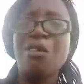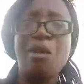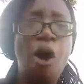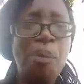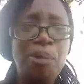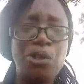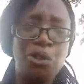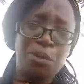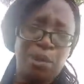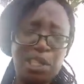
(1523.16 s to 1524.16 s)
Open
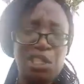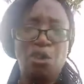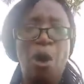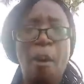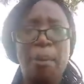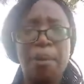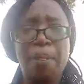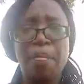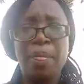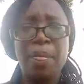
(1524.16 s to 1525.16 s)
those places up.
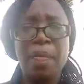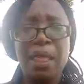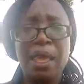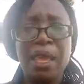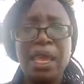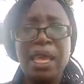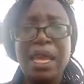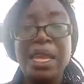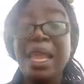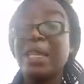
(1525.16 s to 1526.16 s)

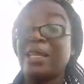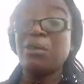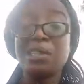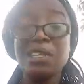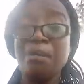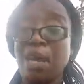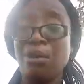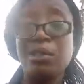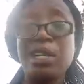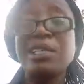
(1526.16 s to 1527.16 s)
Like, there was a time I said,